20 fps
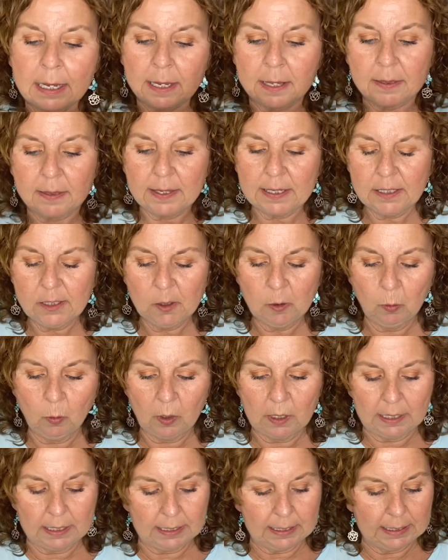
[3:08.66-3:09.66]
This
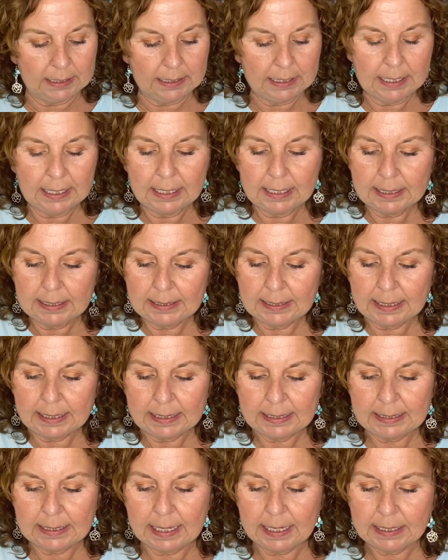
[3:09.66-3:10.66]
one
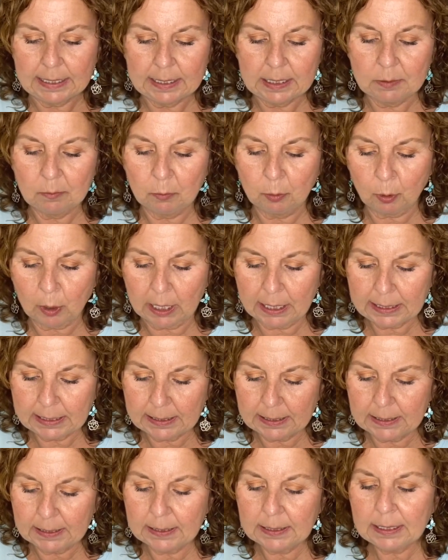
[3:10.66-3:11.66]
says that it
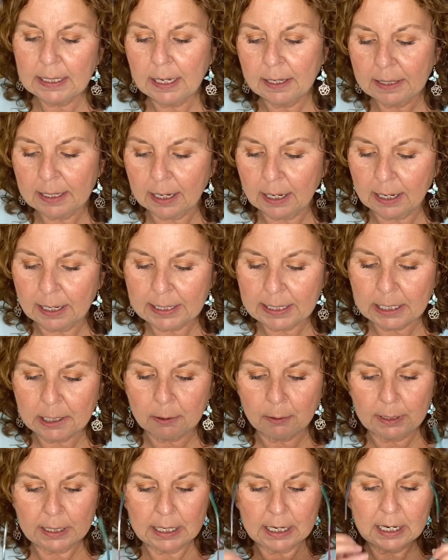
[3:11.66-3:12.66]
brightens the eye
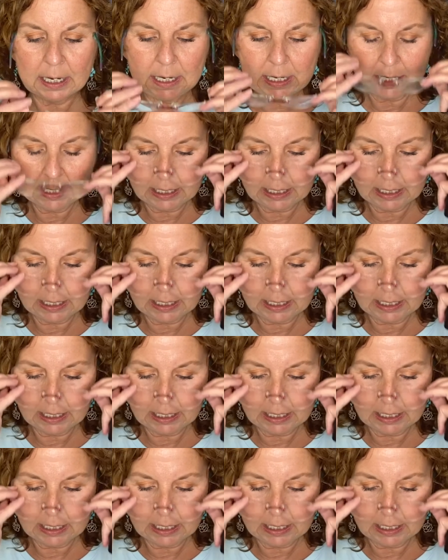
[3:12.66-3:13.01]
area